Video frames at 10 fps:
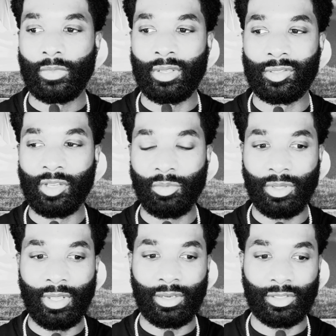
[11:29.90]
It's
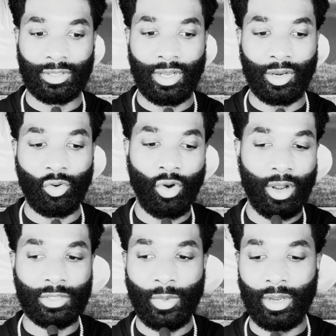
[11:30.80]
something that just kind of
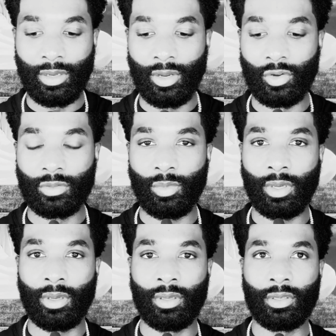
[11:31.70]
grinds my gears
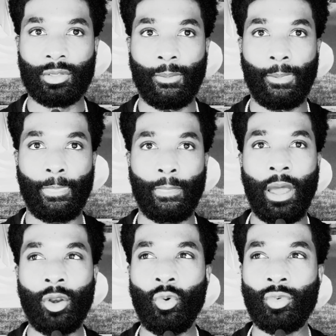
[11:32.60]
because
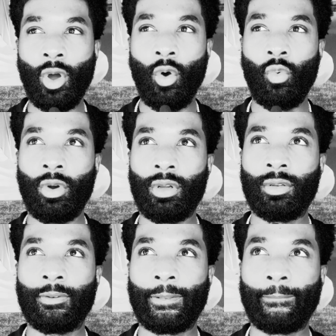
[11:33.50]
I don't know
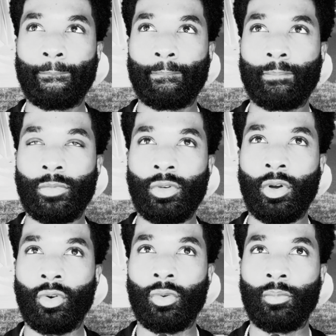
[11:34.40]
what,
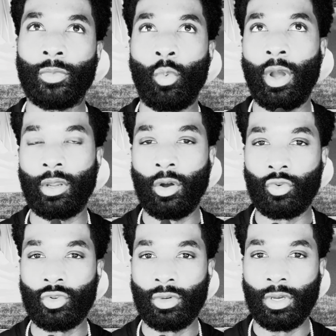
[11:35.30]
the white
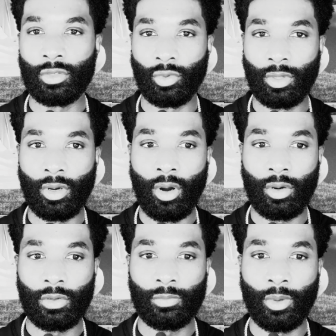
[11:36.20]
culture does with their
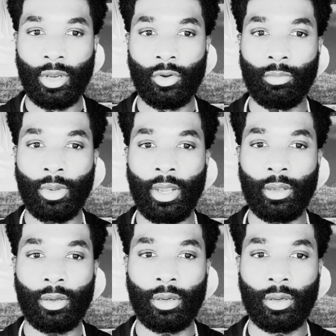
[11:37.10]
artists, but I know black
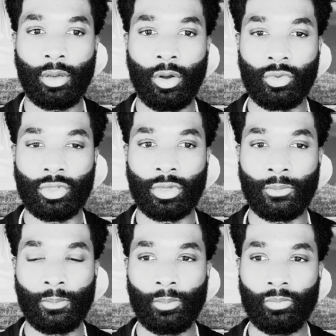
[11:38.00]

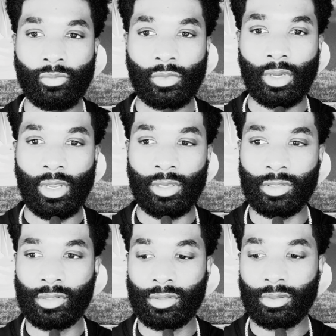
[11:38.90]
culture
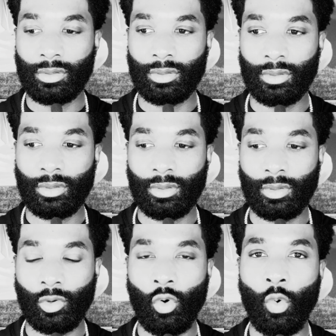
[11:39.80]
is
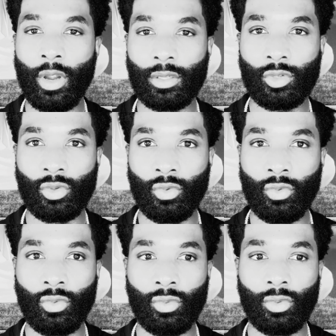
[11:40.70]
quick
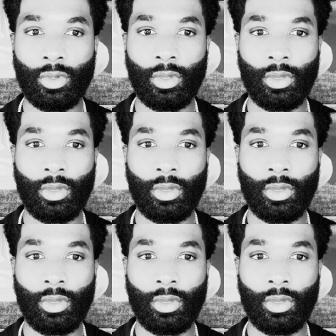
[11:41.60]
to